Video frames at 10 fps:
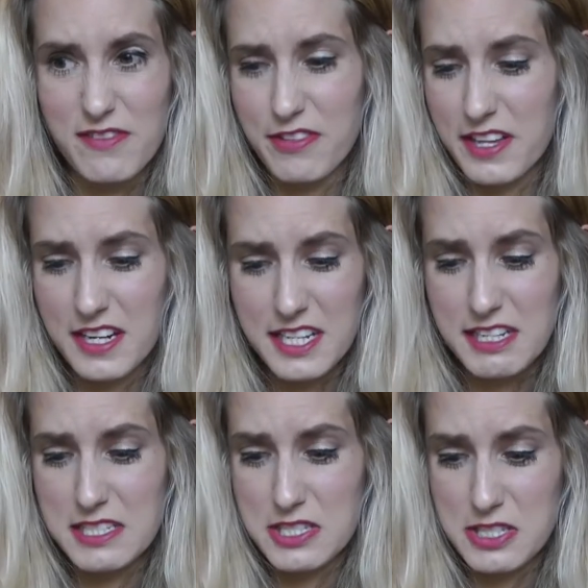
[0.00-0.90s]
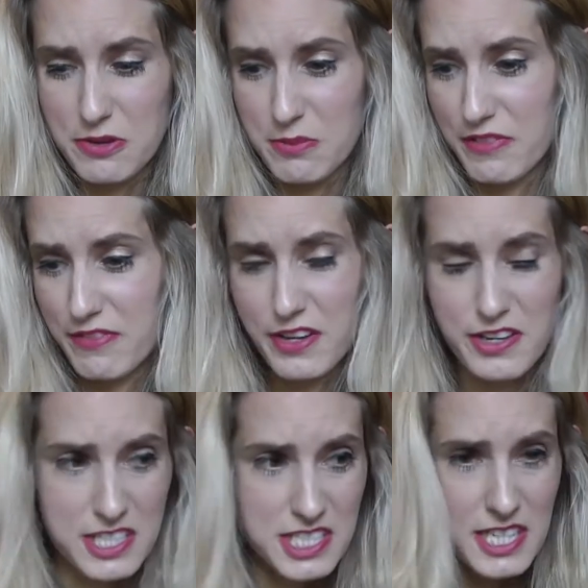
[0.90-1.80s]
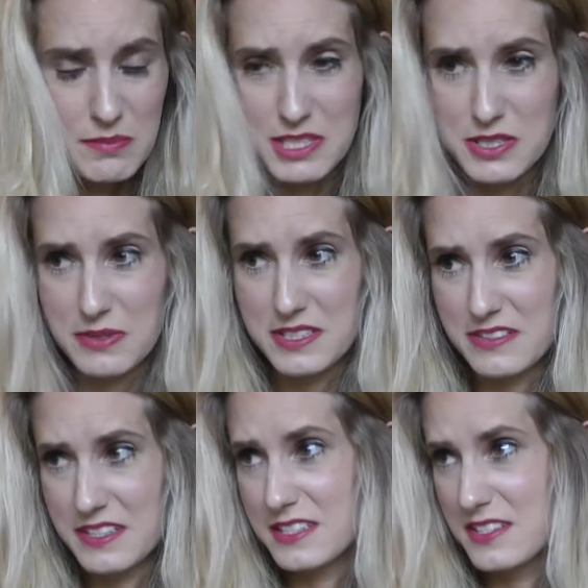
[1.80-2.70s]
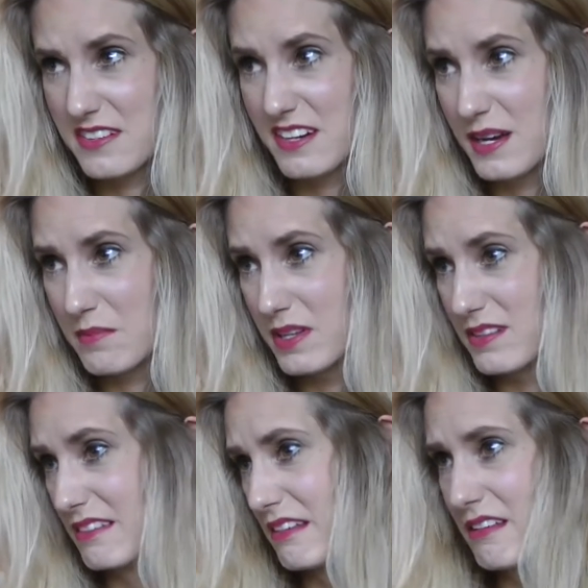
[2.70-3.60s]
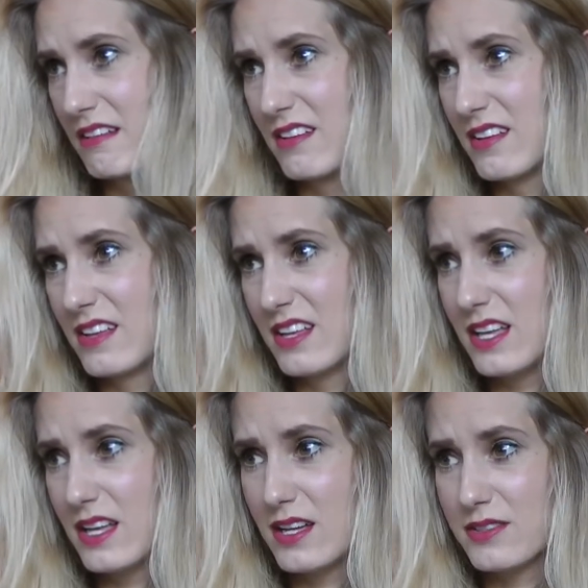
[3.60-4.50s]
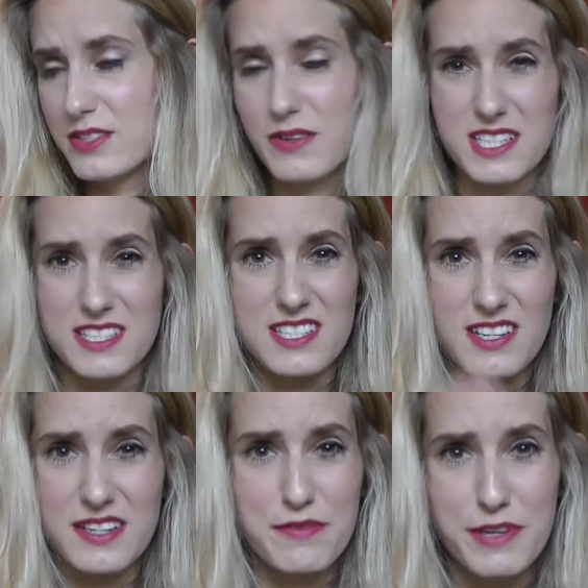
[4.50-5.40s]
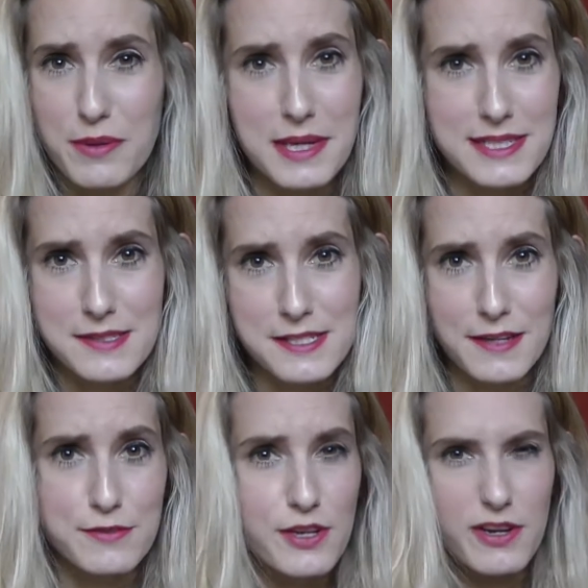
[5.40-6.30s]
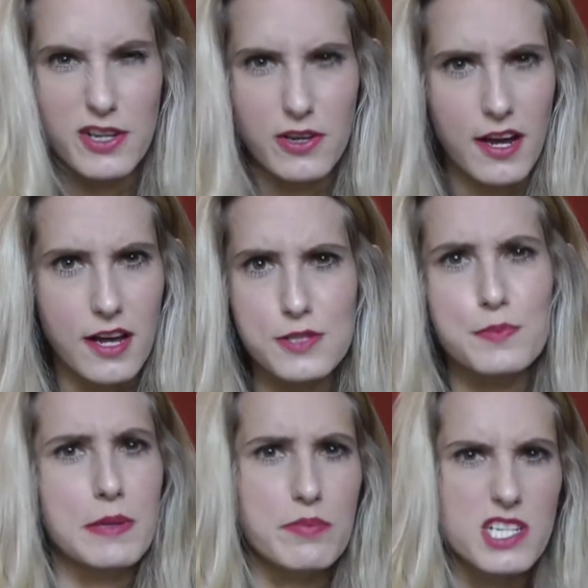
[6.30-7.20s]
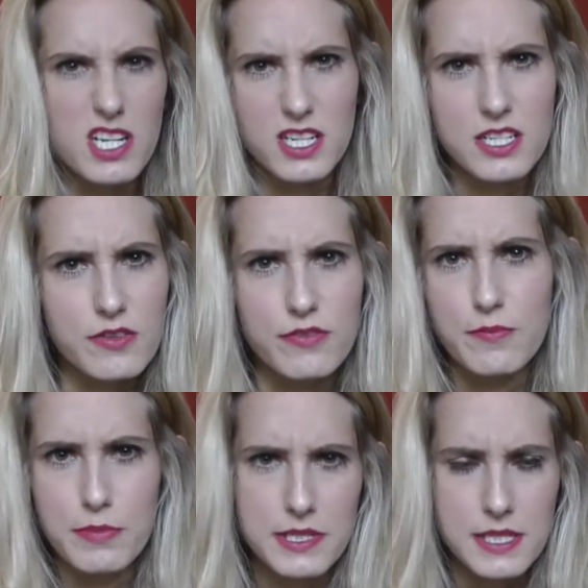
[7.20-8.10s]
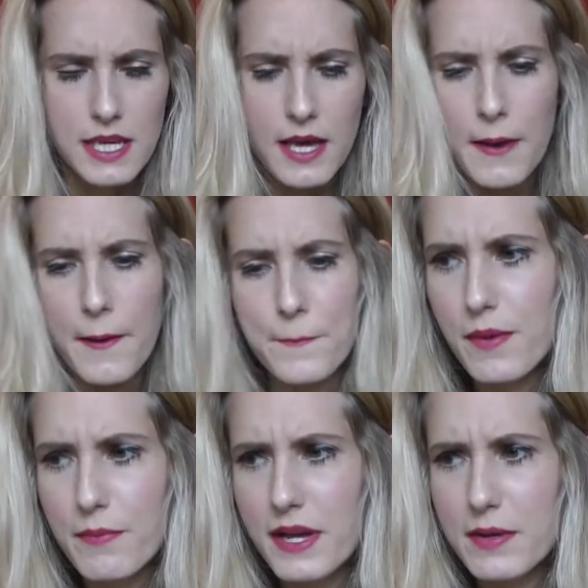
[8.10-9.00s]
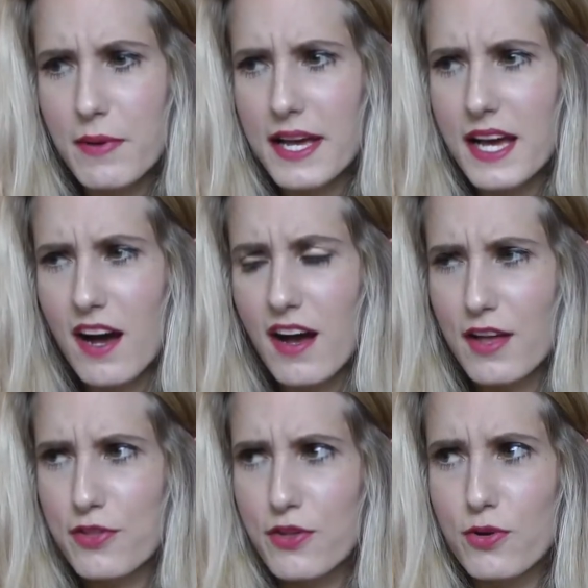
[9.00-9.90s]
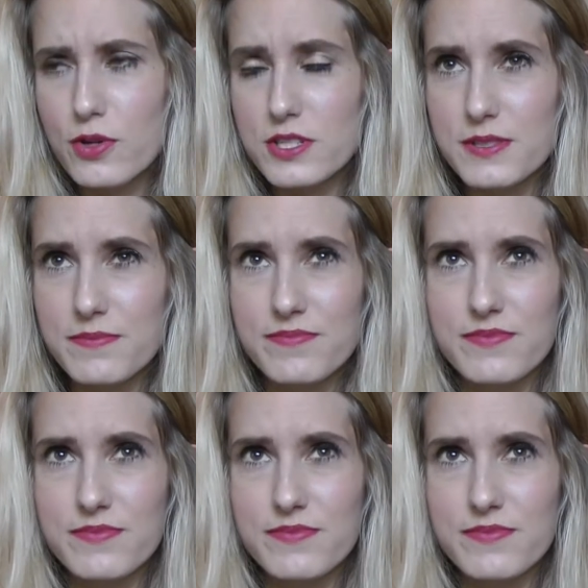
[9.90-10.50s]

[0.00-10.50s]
everything I needed to do on my phone. I'd checked my Twitter and Instagram. And so I just started filming some stuff so it looked like I was being productive and busy. Anyway, I thought